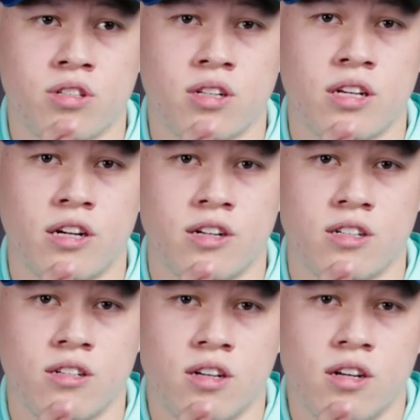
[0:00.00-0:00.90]
sit here
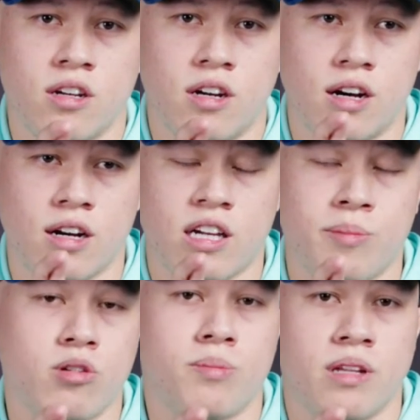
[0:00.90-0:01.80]
and
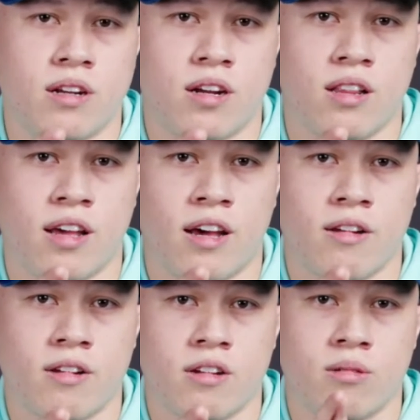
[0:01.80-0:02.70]
keep you updated on
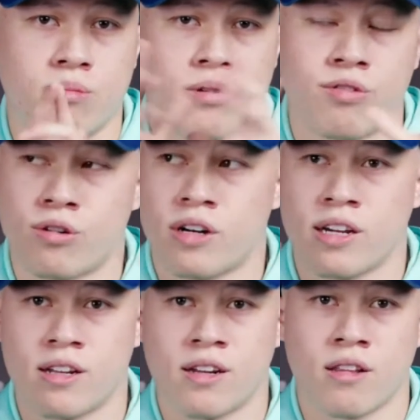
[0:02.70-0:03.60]
that. Before I
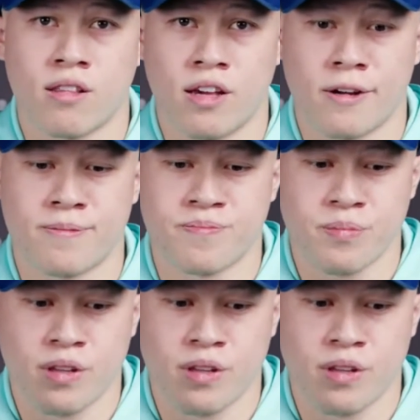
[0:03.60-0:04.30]
end anything,